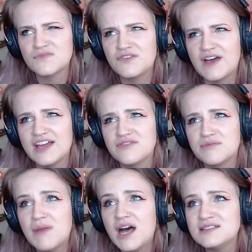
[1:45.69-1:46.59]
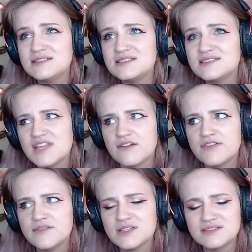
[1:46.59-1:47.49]
5 months. Yeah,
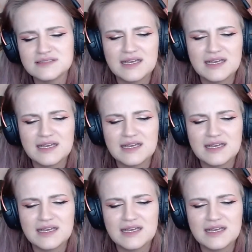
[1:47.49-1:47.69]
5 months.